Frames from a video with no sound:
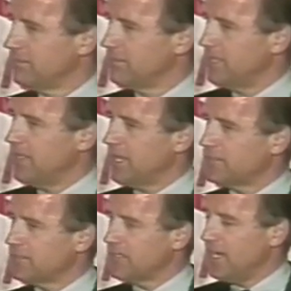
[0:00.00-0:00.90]
in
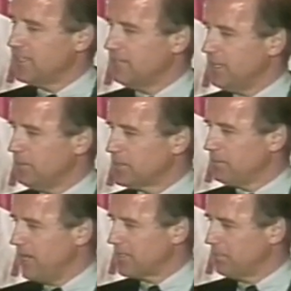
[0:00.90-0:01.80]
exercise of their
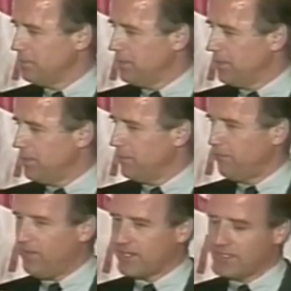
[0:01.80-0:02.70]
responsibility to
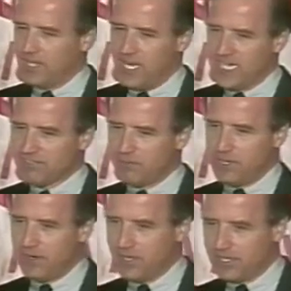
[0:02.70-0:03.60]
affect the lives of
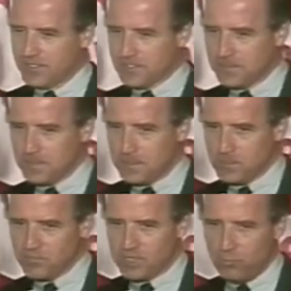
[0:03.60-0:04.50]
Americans
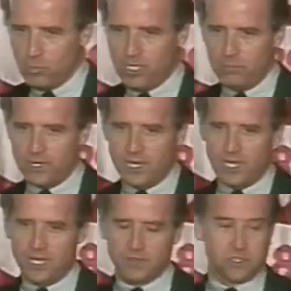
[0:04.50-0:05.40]
well
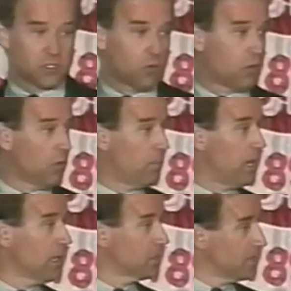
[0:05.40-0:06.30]
beyond the so called
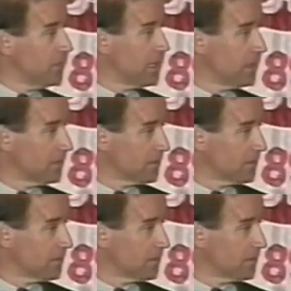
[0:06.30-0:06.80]
policymakers'